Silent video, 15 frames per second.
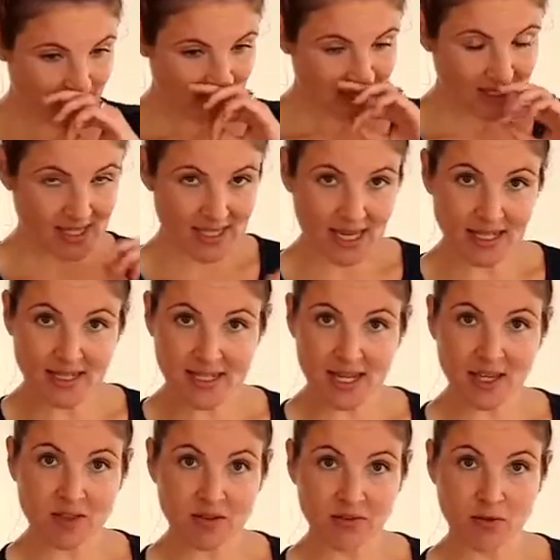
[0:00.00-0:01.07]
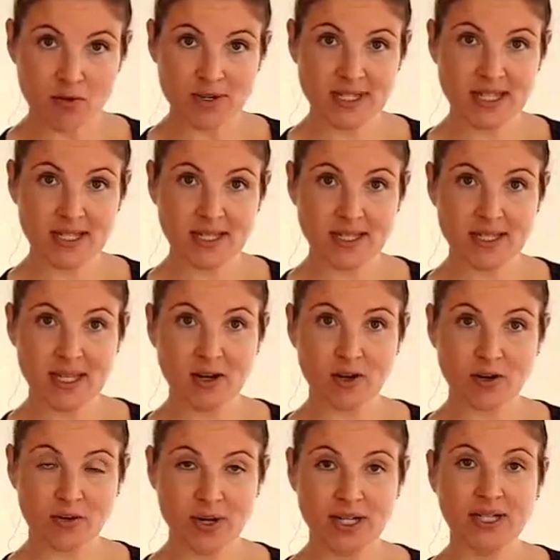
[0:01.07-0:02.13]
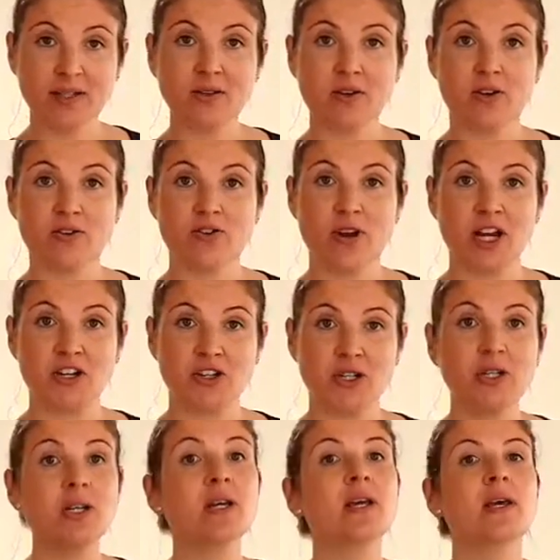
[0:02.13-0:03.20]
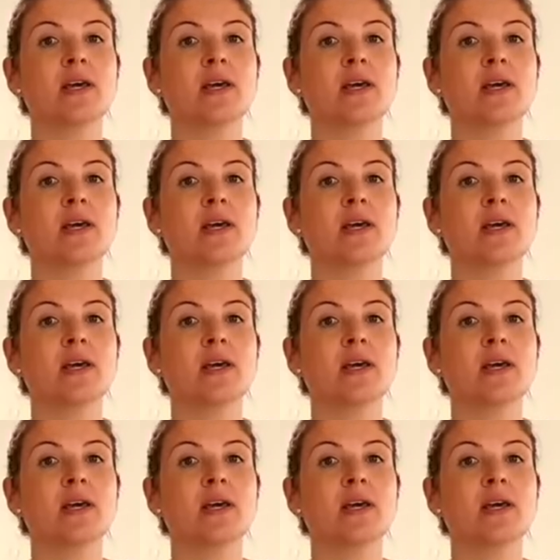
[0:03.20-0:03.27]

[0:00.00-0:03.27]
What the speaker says: Sensing the forces that are creating the contraction